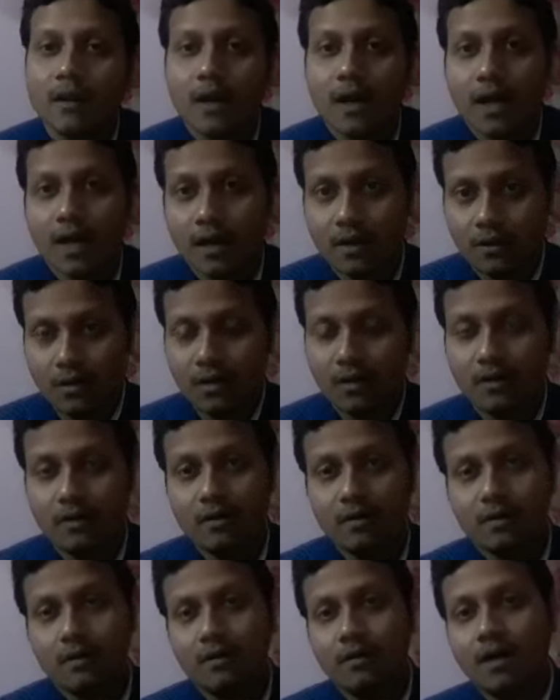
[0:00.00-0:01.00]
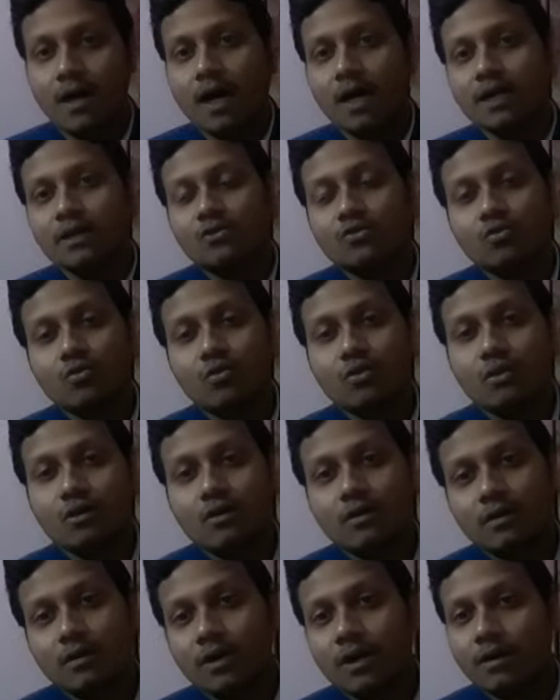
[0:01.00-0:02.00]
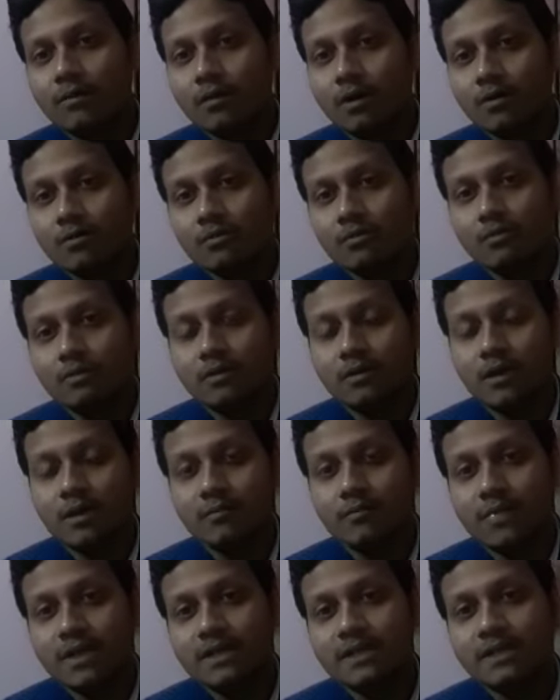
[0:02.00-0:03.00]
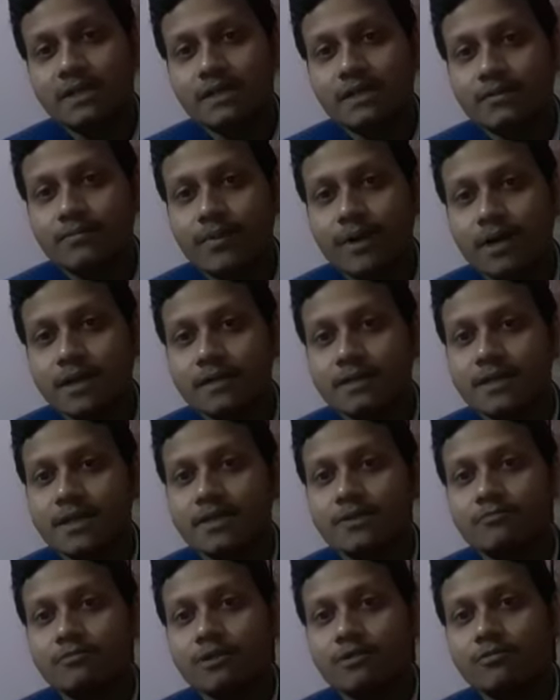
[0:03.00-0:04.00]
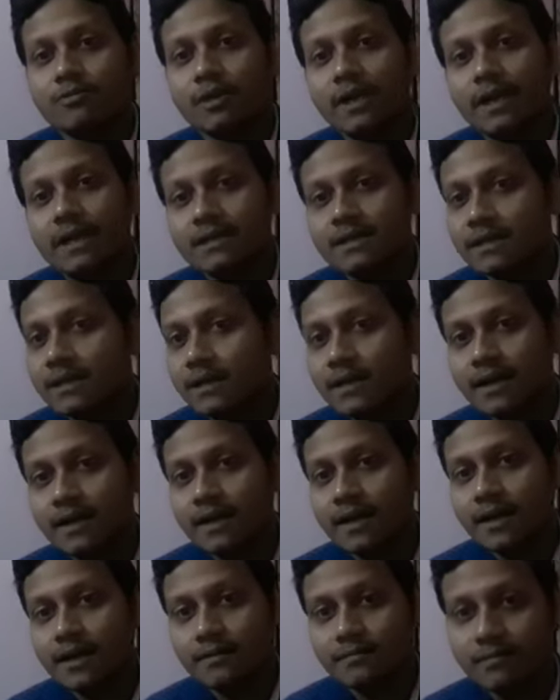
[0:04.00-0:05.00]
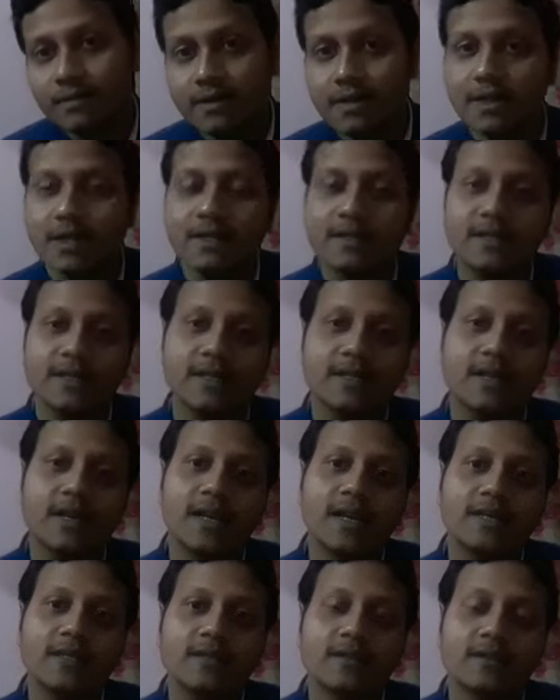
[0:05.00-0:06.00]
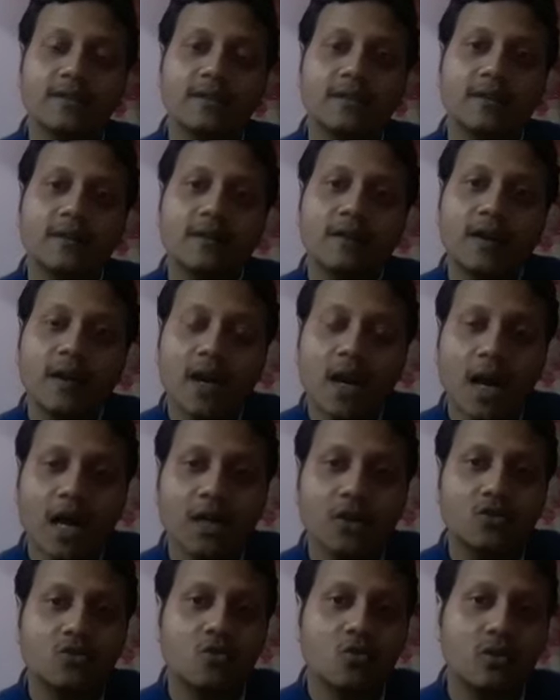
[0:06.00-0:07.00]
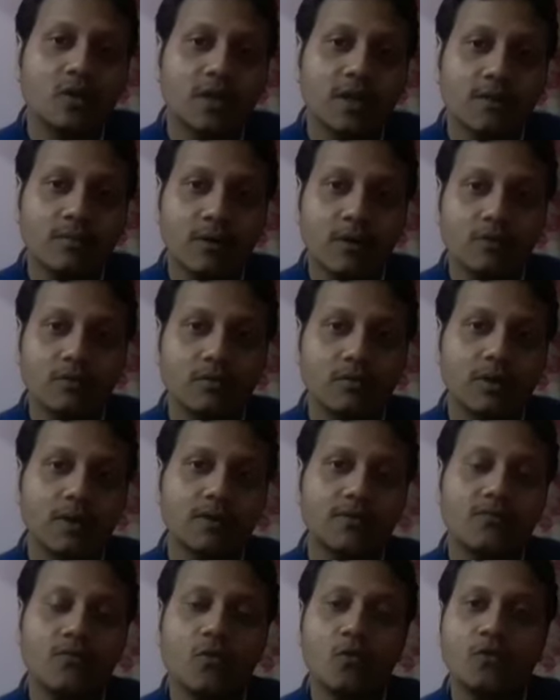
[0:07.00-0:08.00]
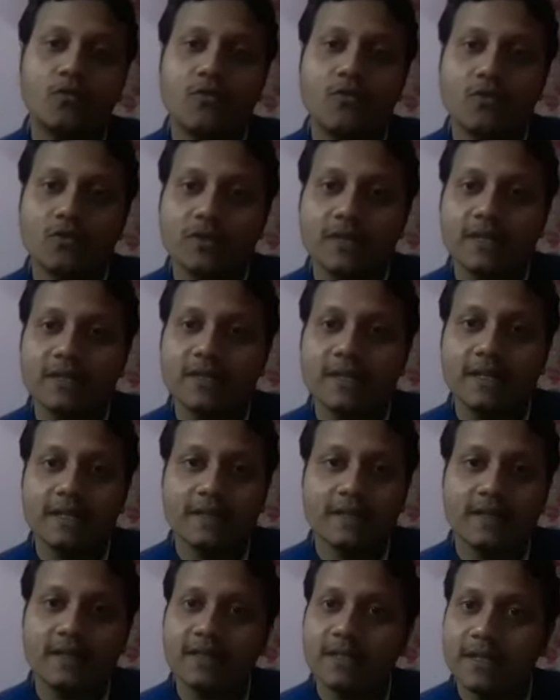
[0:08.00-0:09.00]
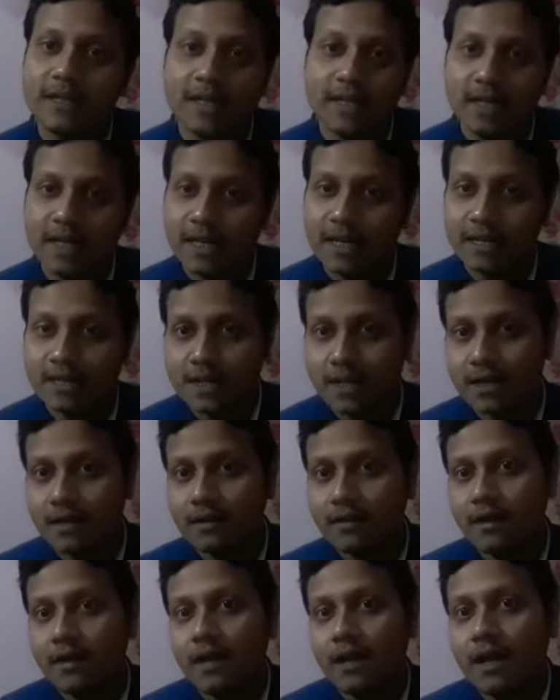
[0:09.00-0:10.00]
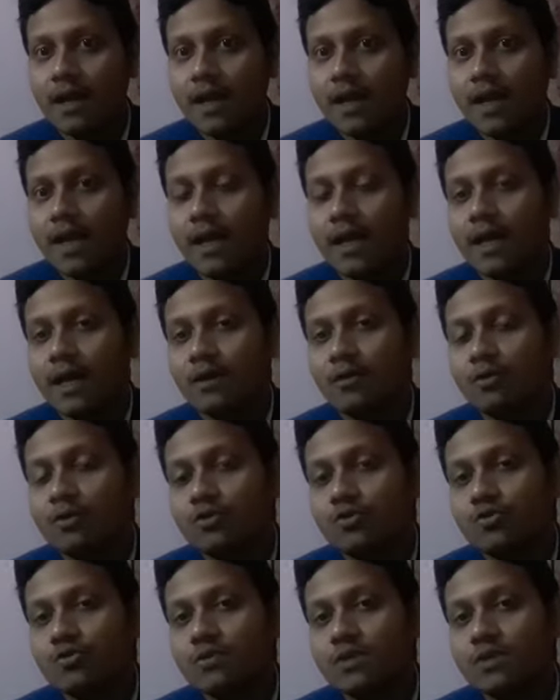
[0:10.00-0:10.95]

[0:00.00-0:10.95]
I told about the basic differences between natural and artificial satellite. I told about the four forces existing in nature, and I also